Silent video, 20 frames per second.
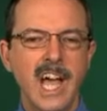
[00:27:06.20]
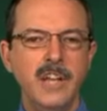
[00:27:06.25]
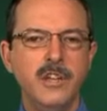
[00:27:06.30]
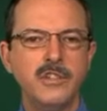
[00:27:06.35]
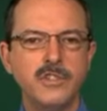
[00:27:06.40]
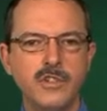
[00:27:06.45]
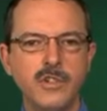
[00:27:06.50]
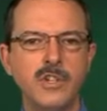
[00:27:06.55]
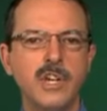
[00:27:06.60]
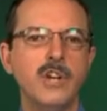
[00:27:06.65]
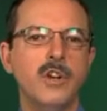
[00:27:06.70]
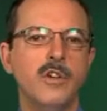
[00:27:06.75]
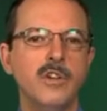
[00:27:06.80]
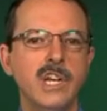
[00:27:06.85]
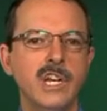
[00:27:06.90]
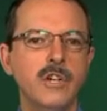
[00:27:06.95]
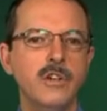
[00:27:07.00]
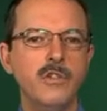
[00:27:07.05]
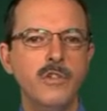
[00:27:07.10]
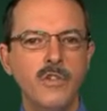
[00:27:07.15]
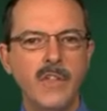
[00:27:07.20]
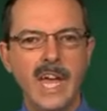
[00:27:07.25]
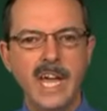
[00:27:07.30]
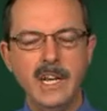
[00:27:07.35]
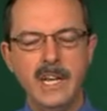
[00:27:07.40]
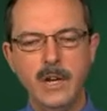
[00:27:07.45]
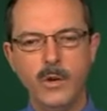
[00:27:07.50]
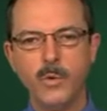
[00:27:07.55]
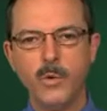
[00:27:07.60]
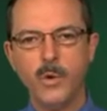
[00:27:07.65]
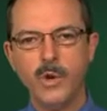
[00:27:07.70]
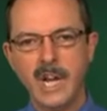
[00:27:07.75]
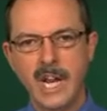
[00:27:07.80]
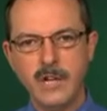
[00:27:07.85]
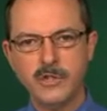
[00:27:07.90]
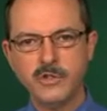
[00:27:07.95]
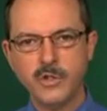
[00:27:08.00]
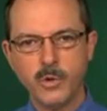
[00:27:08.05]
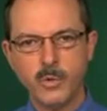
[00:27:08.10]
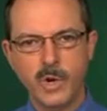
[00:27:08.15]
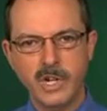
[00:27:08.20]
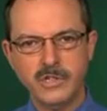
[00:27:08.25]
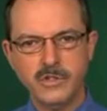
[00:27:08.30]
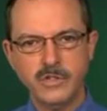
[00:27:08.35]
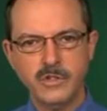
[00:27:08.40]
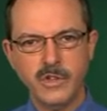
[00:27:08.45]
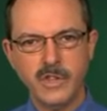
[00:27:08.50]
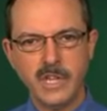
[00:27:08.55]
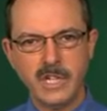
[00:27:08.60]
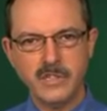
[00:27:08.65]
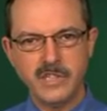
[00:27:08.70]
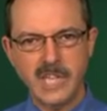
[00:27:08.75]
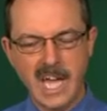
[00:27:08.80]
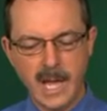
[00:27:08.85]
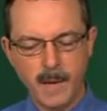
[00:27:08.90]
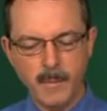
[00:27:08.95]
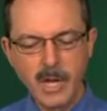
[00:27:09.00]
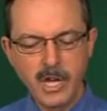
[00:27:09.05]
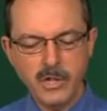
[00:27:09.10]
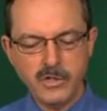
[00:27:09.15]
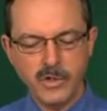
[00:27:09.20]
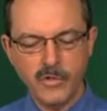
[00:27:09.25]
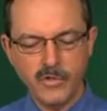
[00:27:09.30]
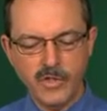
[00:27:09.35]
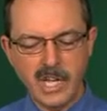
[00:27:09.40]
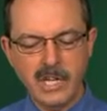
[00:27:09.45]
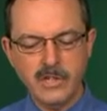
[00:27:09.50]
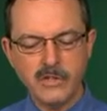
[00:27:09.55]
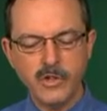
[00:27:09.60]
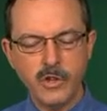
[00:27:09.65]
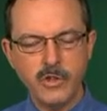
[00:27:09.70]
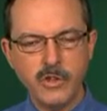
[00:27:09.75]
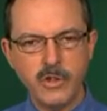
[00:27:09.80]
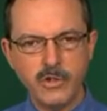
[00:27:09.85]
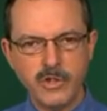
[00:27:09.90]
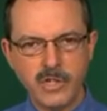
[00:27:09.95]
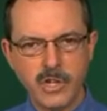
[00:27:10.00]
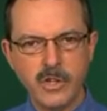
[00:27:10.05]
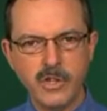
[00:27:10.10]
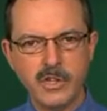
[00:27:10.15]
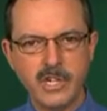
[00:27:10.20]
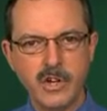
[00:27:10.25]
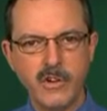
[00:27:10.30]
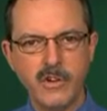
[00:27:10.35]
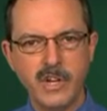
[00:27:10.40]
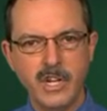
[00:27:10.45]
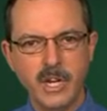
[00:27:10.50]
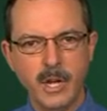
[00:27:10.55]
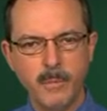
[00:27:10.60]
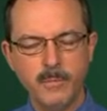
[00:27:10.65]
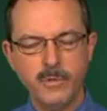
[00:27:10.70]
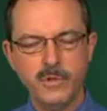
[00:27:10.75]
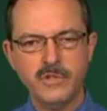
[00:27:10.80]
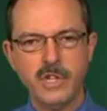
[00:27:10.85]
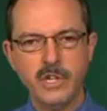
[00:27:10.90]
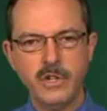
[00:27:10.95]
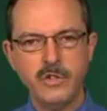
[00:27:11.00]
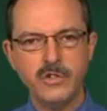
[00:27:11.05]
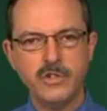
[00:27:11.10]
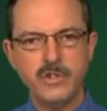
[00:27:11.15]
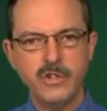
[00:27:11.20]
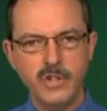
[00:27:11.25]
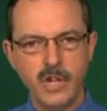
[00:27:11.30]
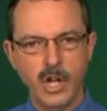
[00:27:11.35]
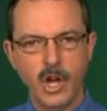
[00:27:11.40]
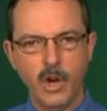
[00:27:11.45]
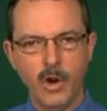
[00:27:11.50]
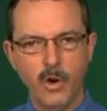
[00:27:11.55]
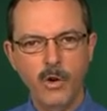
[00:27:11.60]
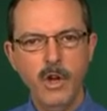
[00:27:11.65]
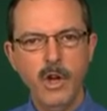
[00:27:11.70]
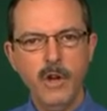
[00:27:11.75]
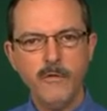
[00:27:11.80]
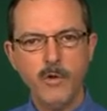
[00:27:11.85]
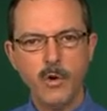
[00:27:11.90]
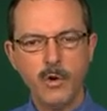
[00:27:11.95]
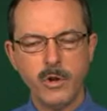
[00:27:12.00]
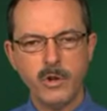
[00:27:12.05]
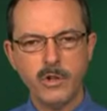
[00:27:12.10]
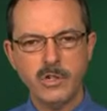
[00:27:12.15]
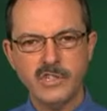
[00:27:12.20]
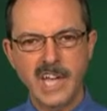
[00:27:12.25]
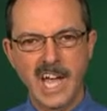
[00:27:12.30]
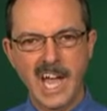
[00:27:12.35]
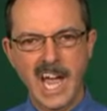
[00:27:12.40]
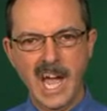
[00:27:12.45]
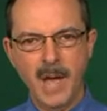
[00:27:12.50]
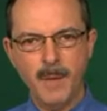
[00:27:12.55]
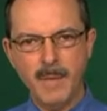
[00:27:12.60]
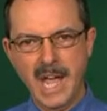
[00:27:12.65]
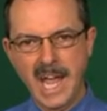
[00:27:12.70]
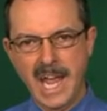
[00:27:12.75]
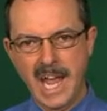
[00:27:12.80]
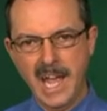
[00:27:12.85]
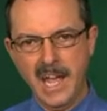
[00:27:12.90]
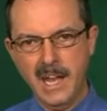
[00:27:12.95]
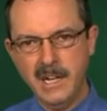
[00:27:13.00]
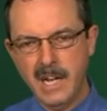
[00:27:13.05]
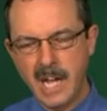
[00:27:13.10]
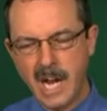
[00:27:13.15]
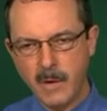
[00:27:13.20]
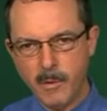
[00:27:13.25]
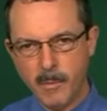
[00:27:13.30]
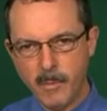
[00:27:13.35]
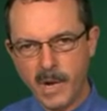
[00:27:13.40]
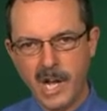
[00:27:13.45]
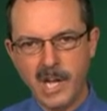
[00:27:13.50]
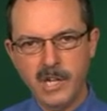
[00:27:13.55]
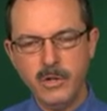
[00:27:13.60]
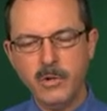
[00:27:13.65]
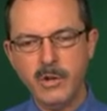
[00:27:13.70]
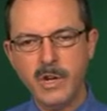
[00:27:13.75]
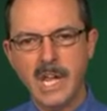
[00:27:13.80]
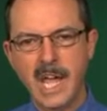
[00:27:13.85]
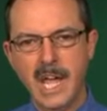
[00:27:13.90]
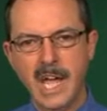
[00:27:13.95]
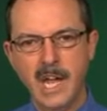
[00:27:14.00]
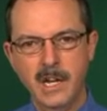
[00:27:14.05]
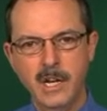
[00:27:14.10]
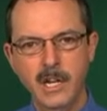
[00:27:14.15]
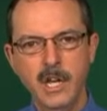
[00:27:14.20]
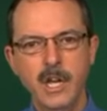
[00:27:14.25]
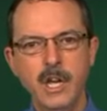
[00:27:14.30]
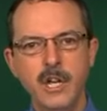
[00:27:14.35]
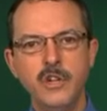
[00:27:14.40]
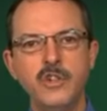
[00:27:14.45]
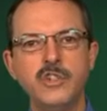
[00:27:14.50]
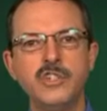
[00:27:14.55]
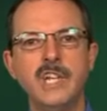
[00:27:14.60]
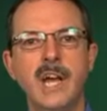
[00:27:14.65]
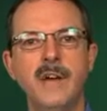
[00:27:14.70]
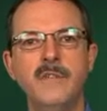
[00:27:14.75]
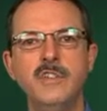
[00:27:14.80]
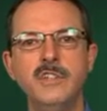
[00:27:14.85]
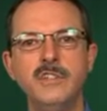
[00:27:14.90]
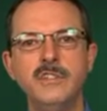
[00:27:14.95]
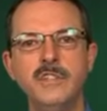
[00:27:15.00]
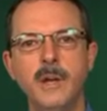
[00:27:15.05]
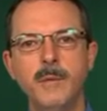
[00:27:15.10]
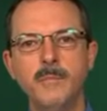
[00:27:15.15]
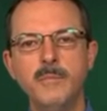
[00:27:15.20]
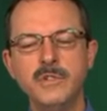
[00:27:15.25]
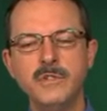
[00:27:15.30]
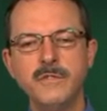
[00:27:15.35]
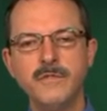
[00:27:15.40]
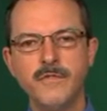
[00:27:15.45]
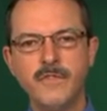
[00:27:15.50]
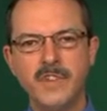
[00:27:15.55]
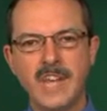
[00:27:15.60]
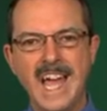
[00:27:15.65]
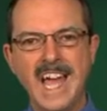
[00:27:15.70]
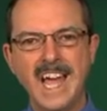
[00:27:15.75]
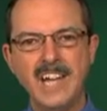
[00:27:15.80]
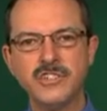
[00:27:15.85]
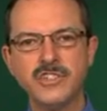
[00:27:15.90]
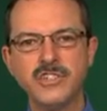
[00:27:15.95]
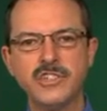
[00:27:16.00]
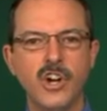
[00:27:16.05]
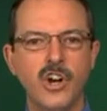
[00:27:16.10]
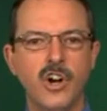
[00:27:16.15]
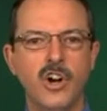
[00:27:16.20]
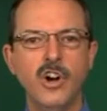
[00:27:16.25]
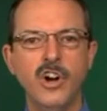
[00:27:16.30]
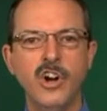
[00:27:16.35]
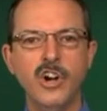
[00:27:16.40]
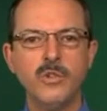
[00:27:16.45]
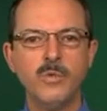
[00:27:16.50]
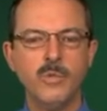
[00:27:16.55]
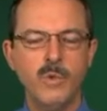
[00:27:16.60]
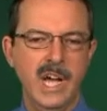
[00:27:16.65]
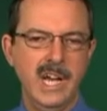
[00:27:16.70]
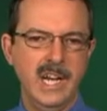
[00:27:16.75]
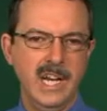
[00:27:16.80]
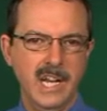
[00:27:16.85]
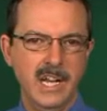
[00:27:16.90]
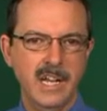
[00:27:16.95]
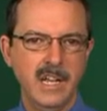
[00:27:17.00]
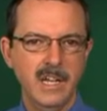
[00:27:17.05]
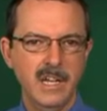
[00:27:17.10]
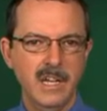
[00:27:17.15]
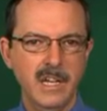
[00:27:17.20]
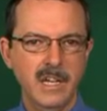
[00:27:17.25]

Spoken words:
and you certainly don't need to do that in order to answer questions on the exam. So these are the utilitarian numbers that you should know for your exam. And I remind you again, you should have these numbers flashcard ready.